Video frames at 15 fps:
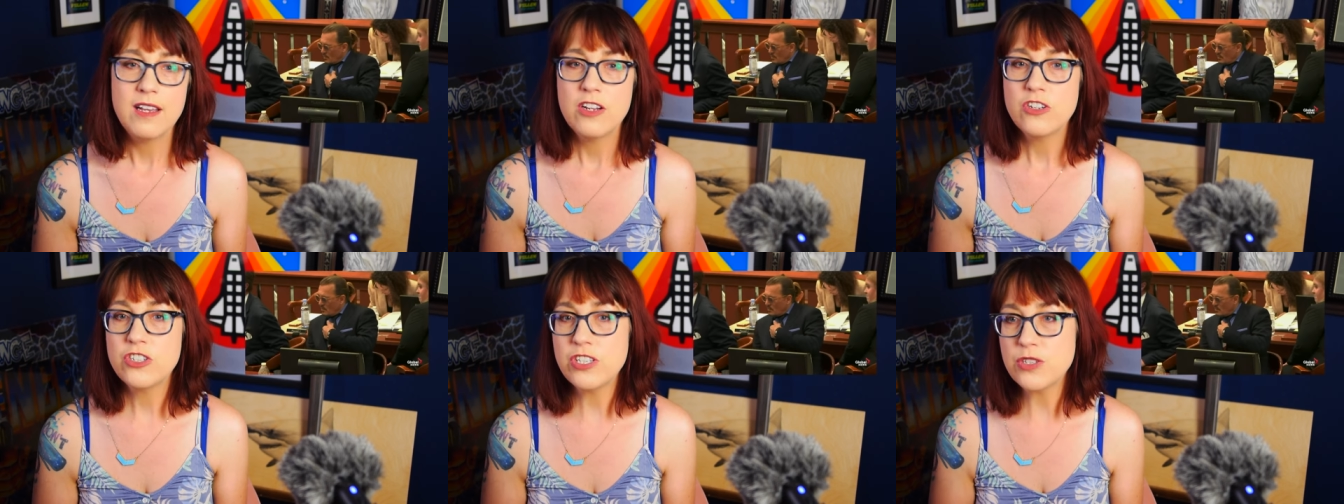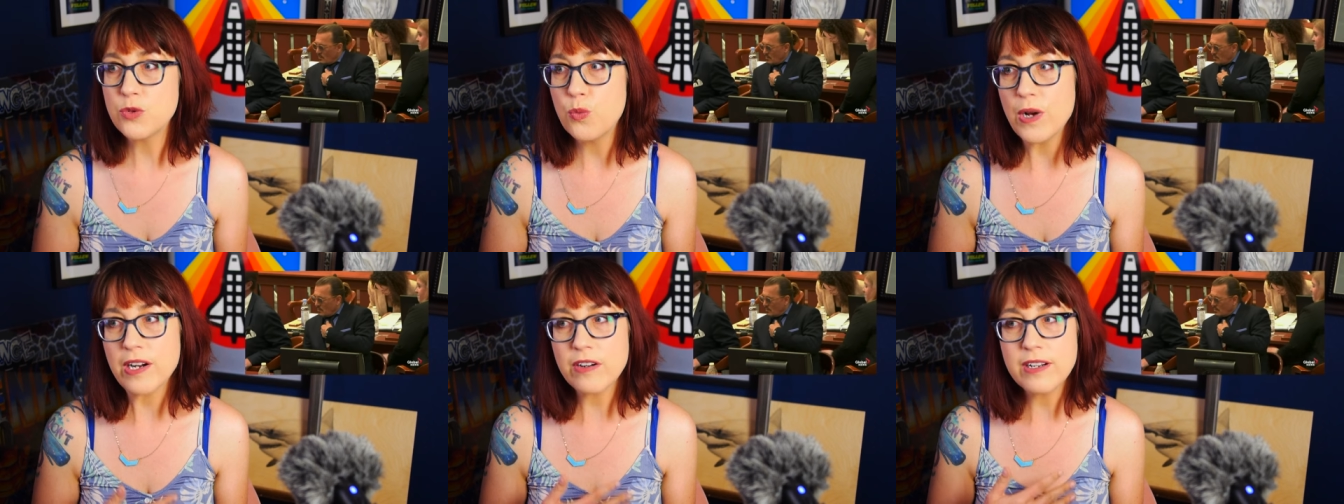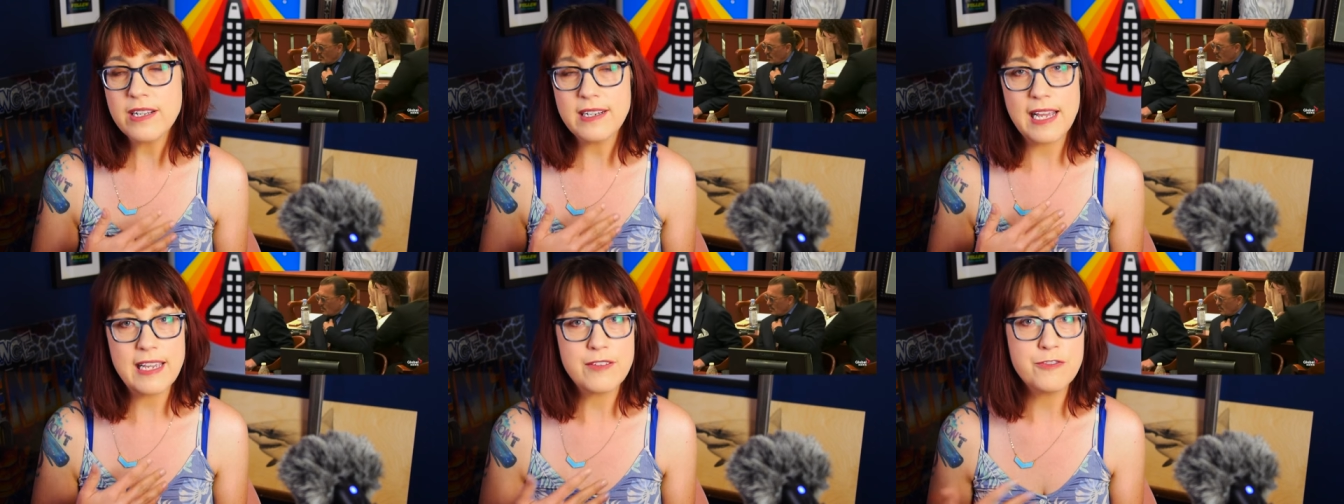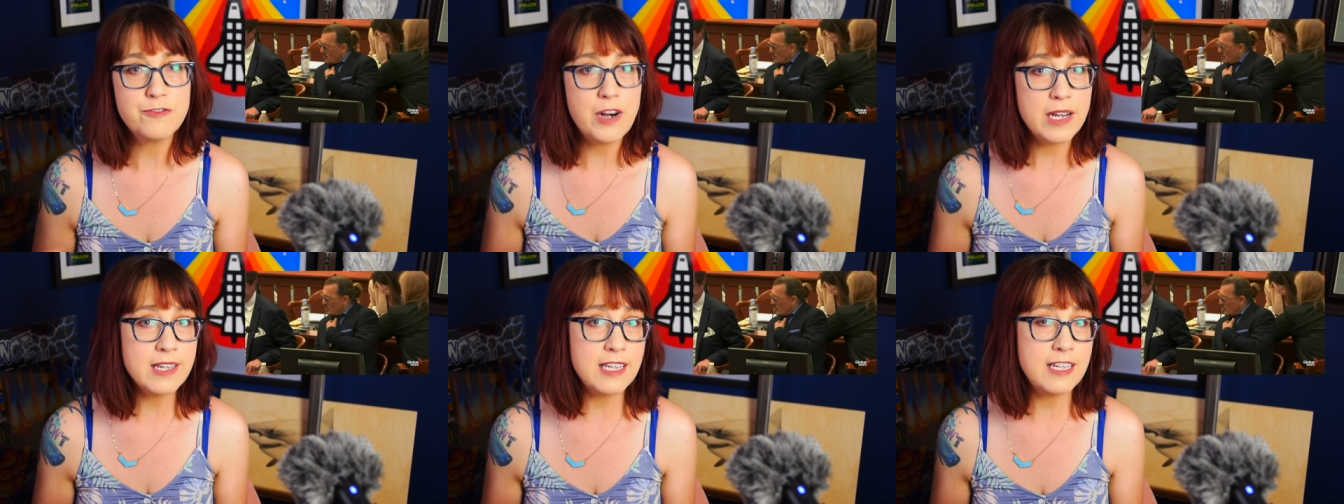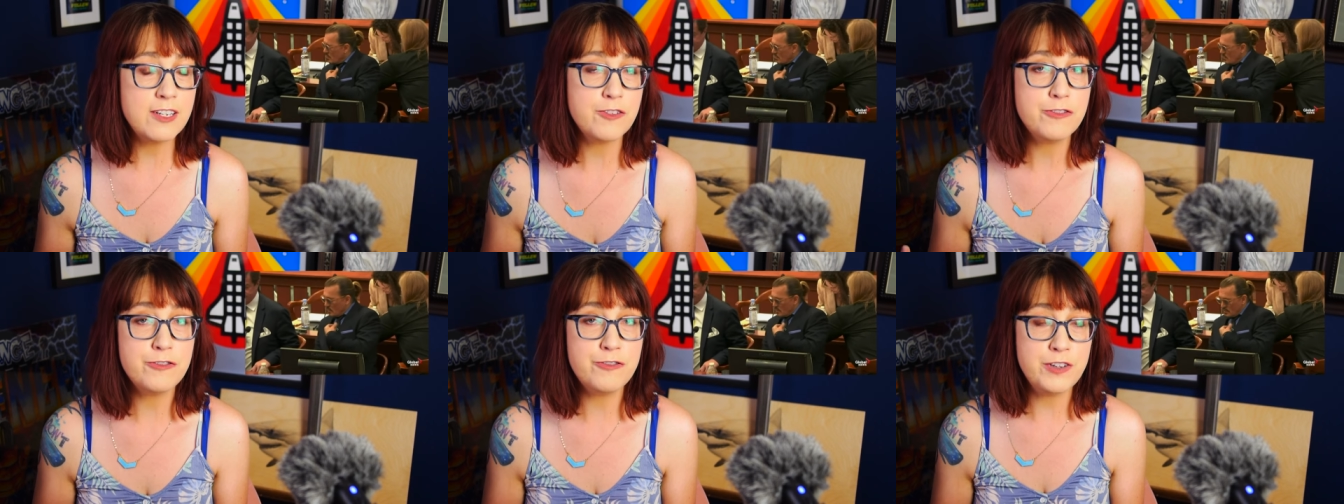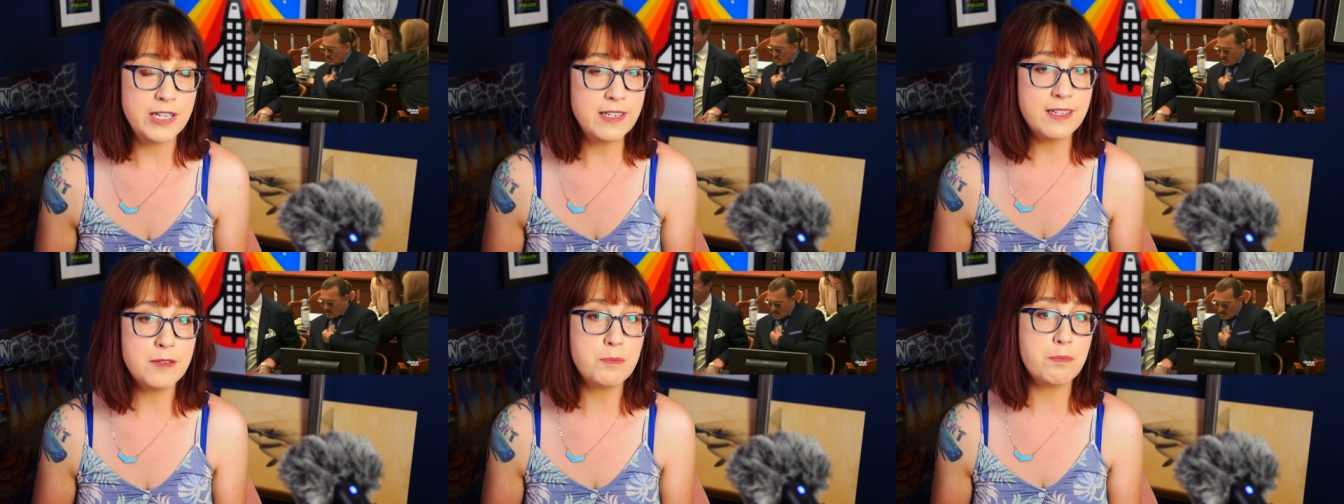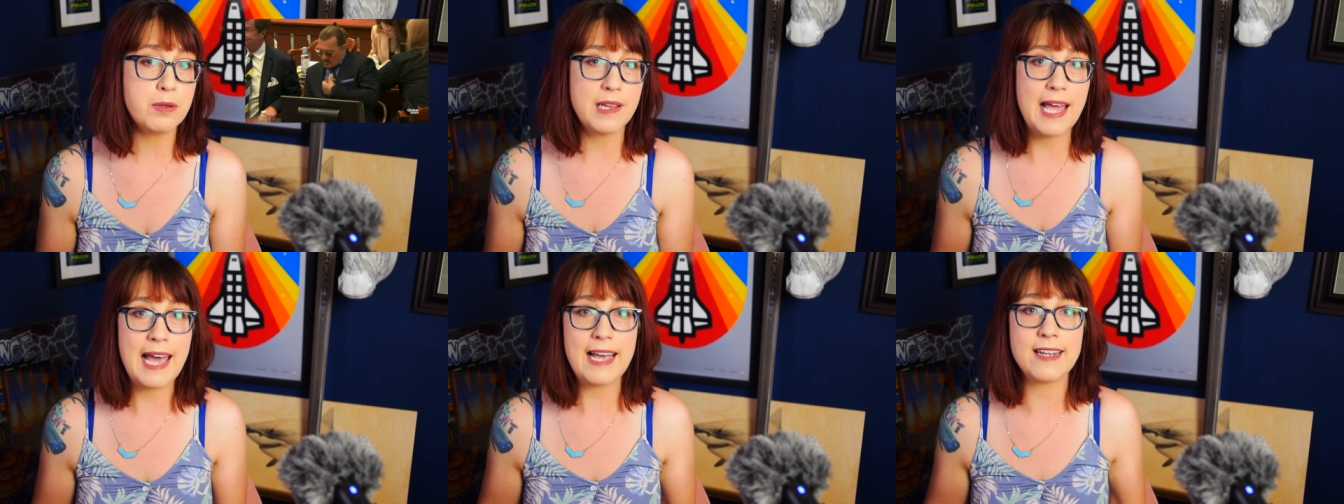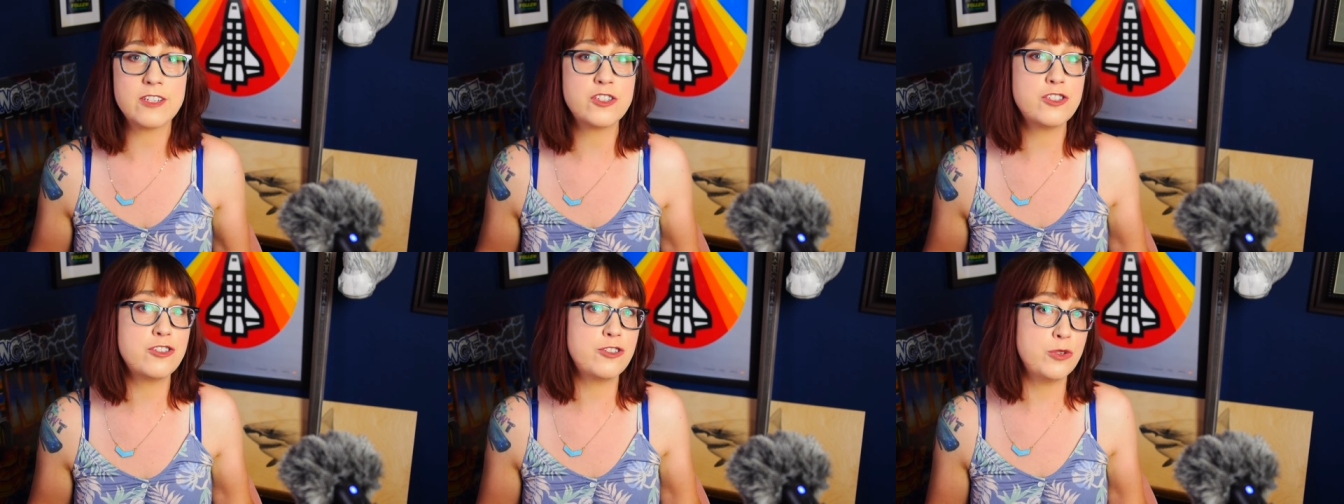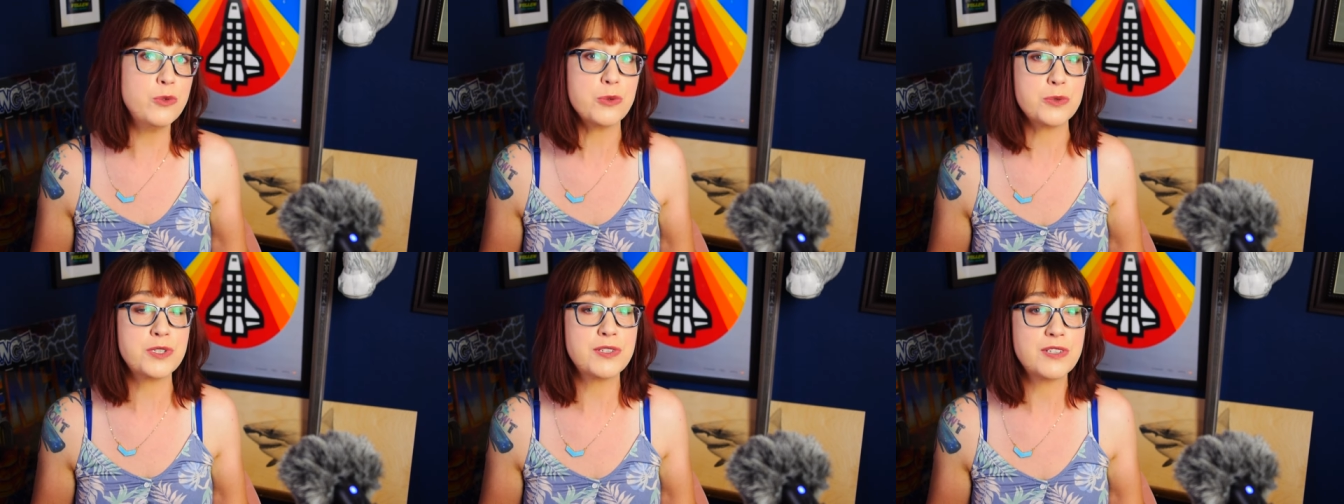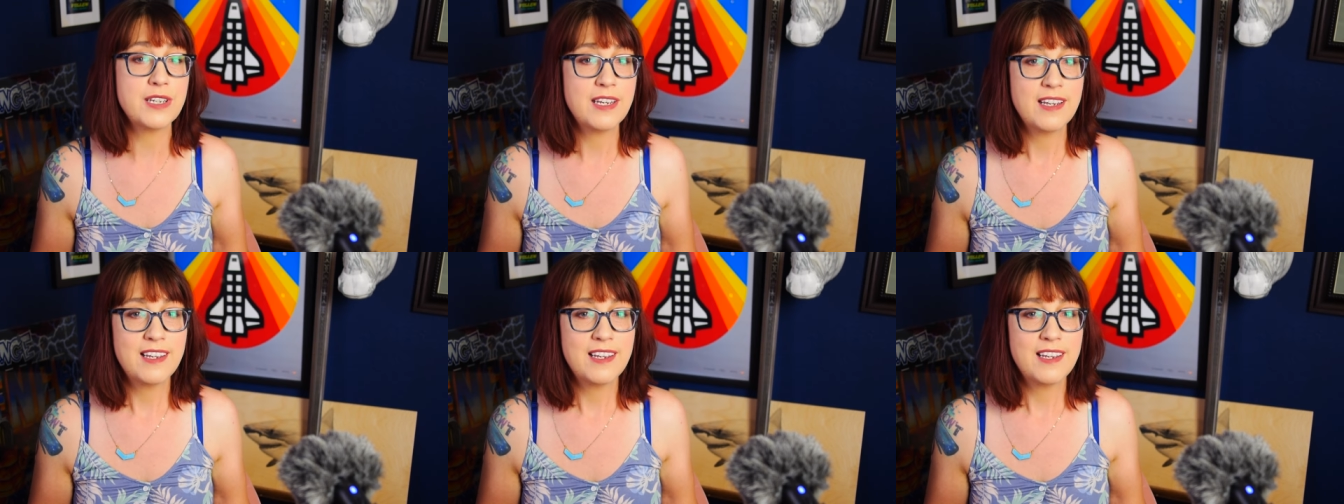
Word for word: She's wearing a fucking fitted black suit.